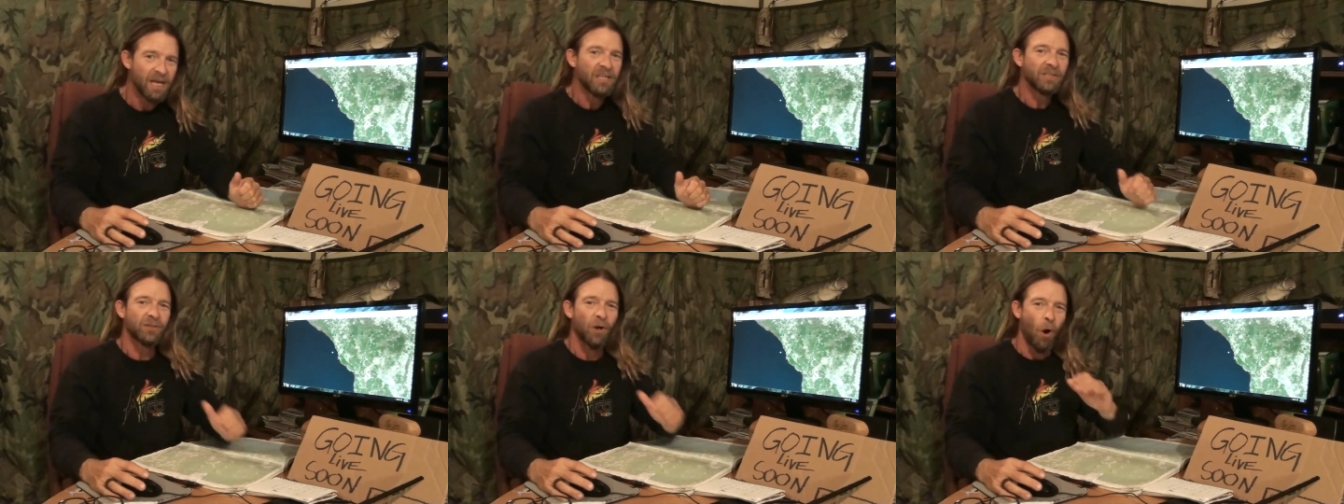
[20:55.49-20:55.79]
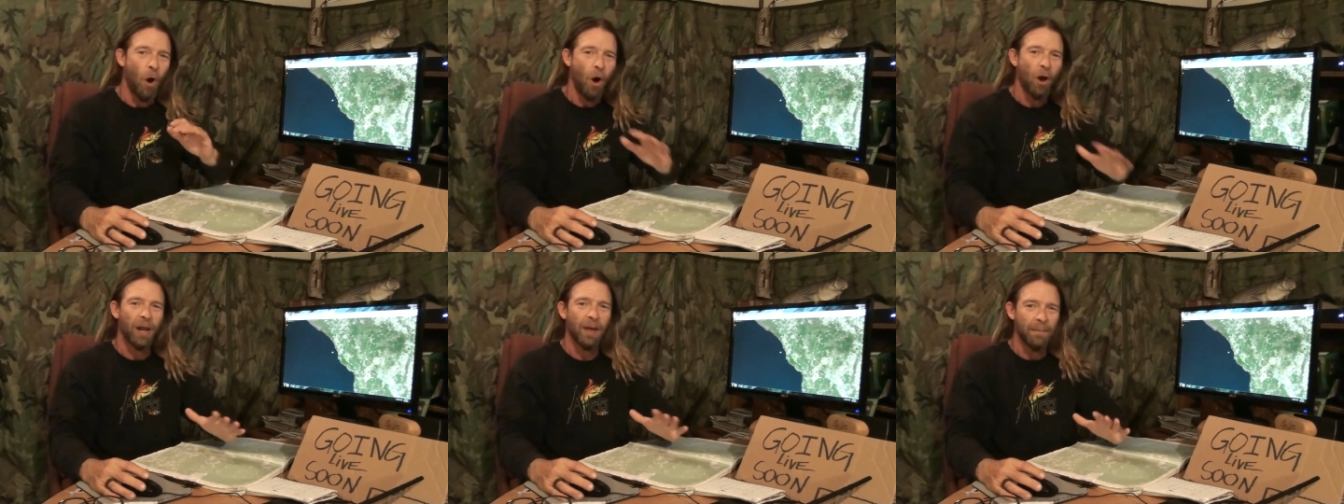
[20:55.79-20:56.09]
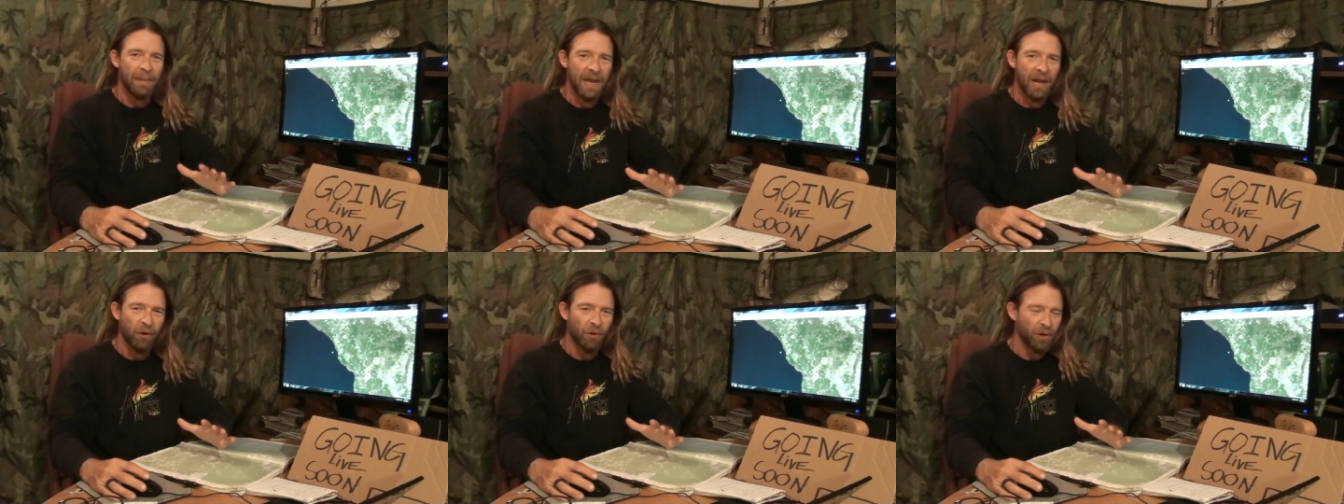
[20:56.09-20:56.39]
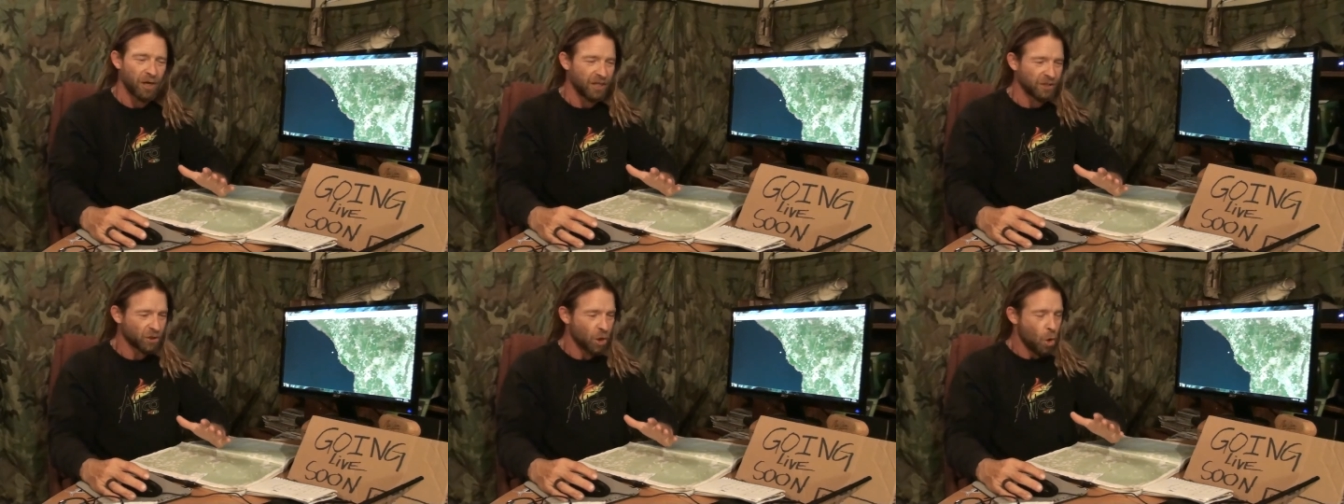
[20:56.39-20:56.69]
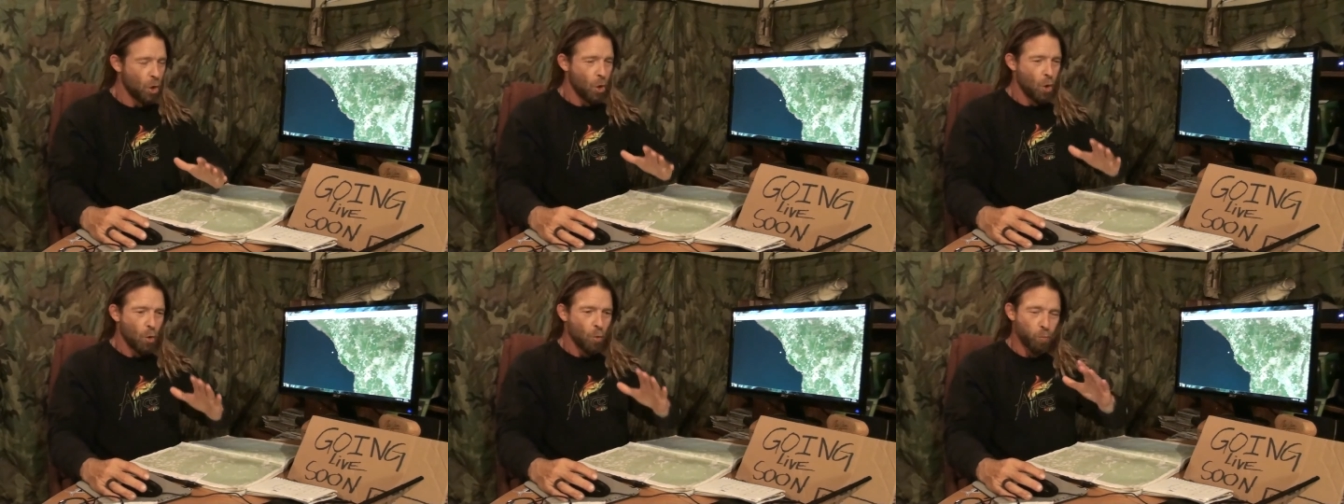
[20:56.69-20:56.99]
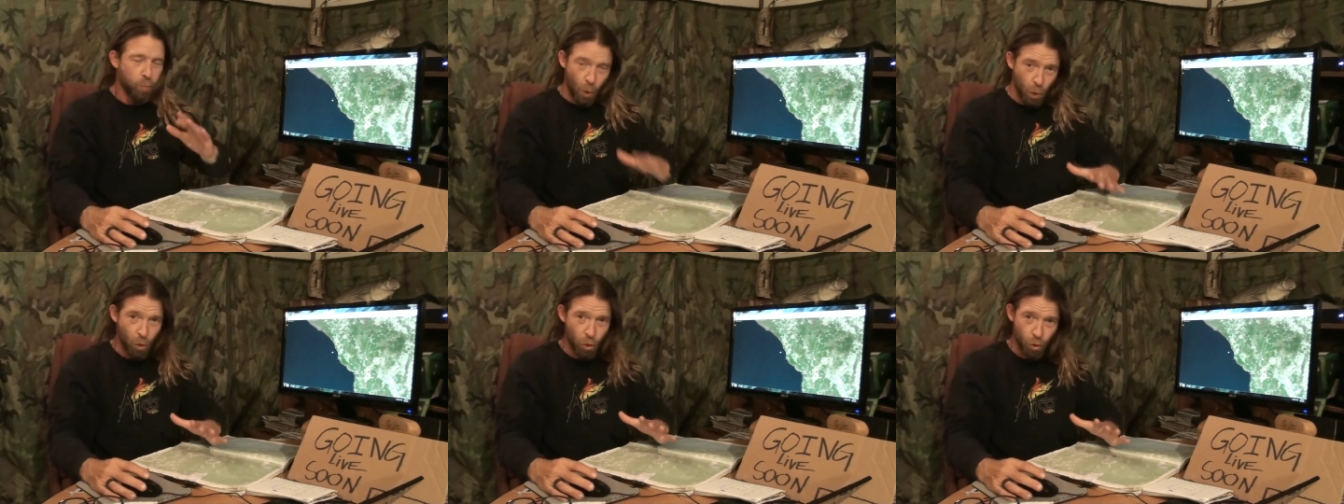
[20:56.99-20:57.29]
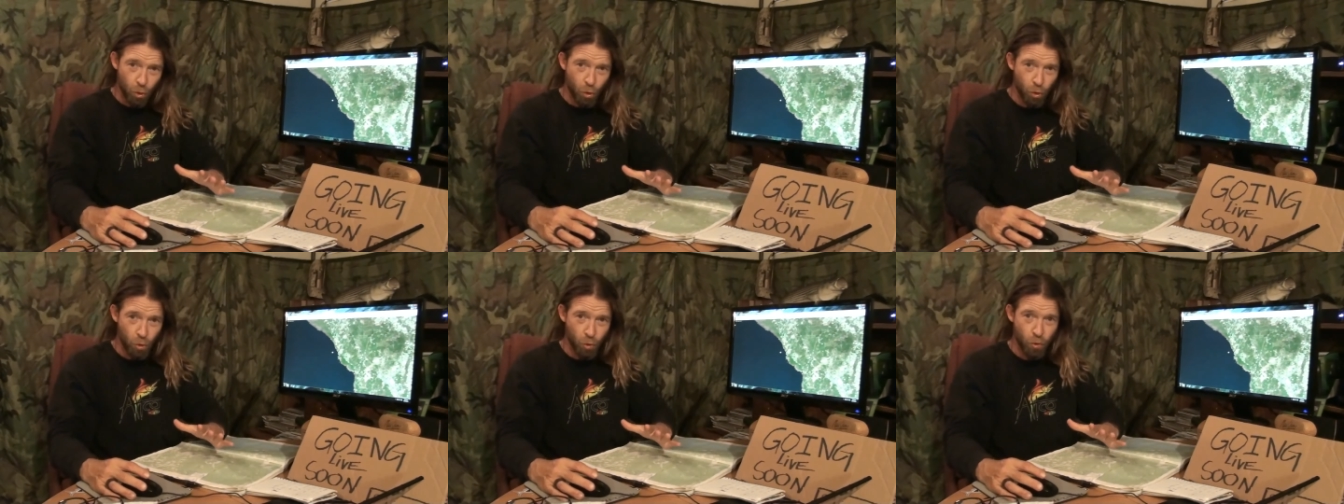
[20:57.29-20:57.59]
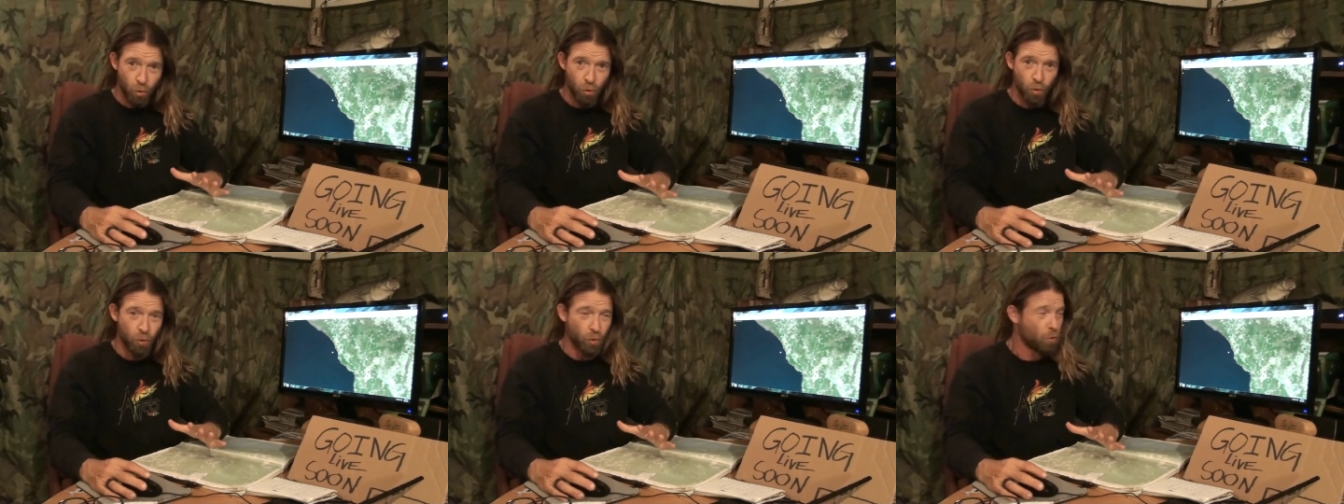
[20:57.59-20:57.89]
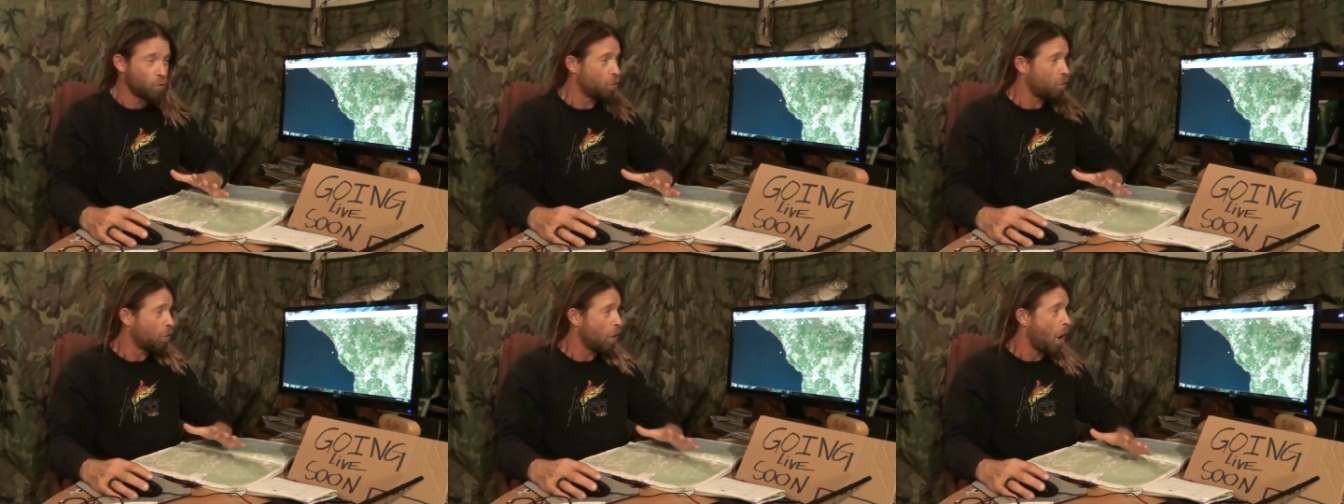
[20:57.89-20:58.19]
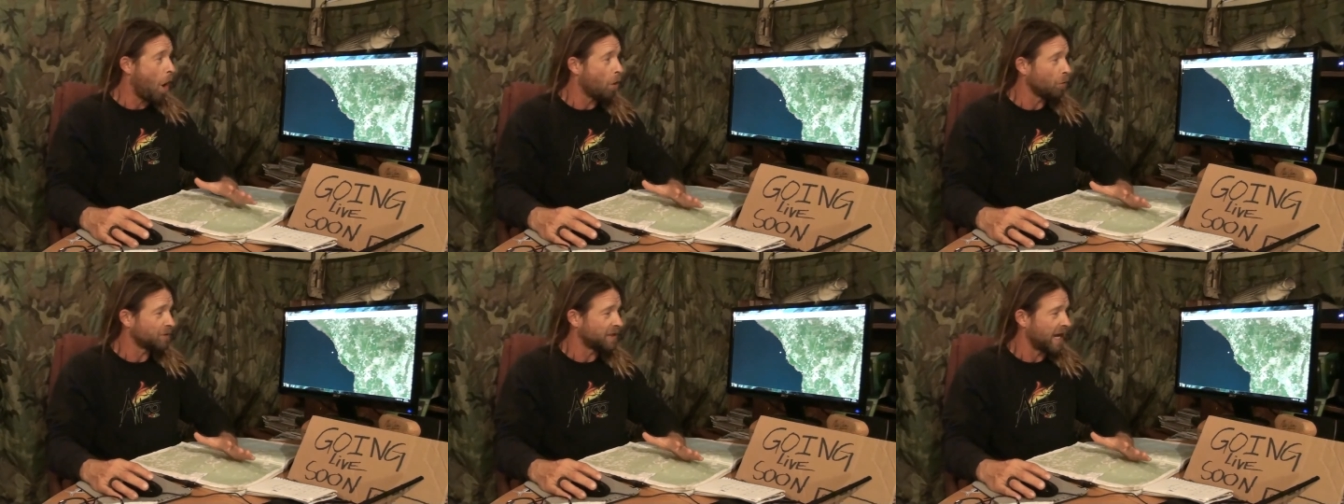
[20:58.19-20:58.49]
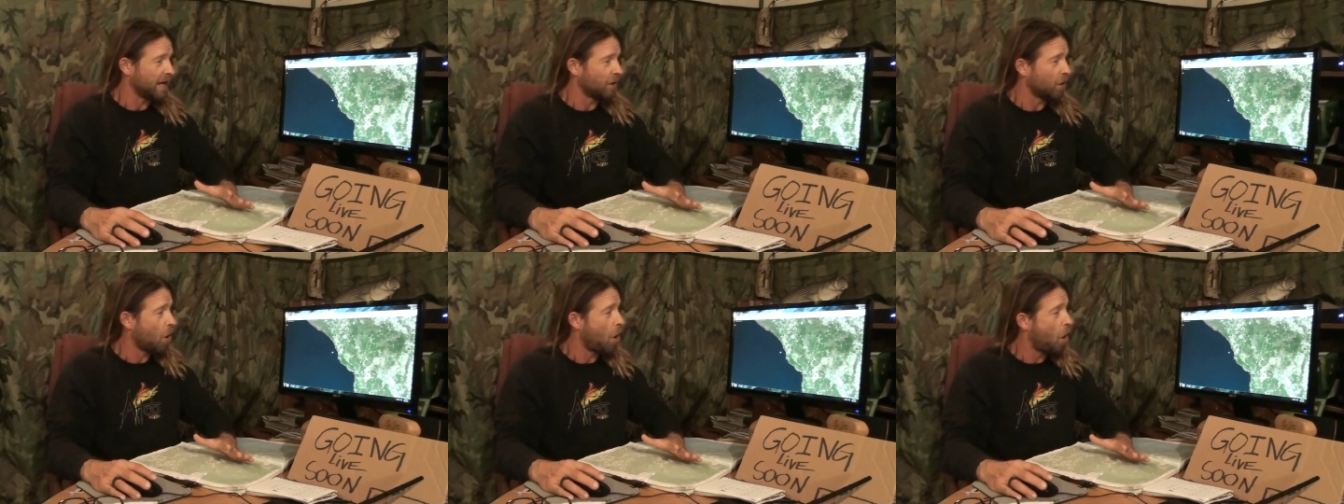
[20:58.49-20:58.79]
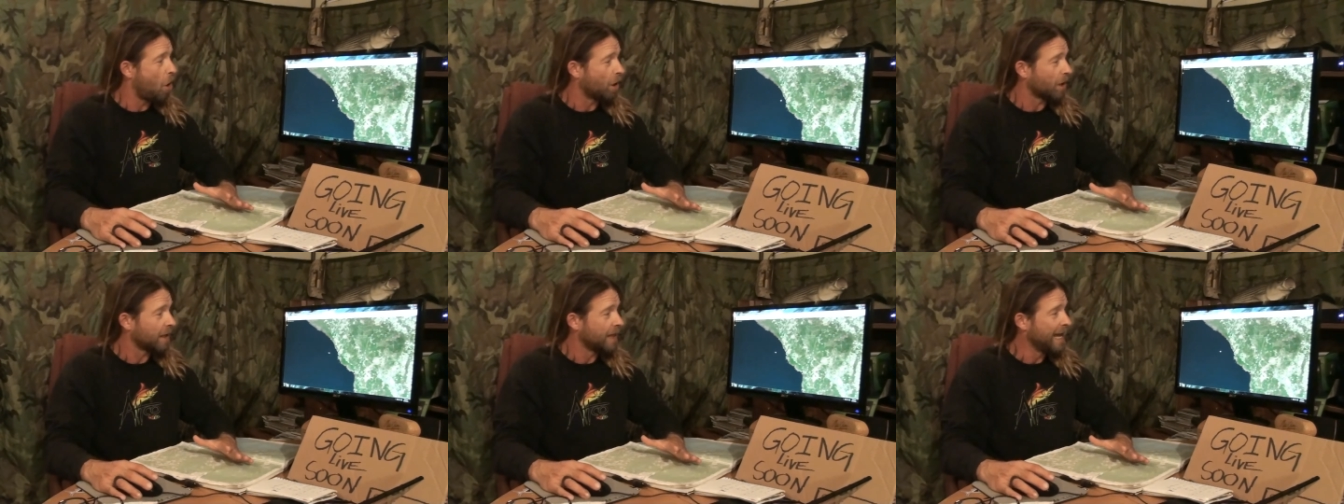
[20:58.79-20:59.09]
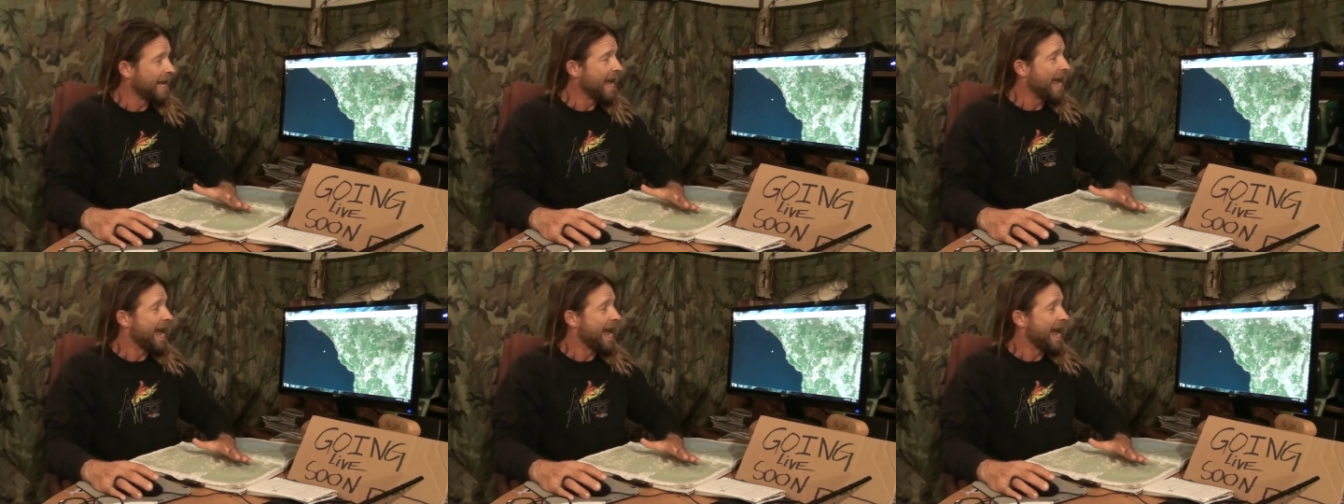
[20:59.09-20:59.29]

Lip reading: So all I'm hearing is all day long,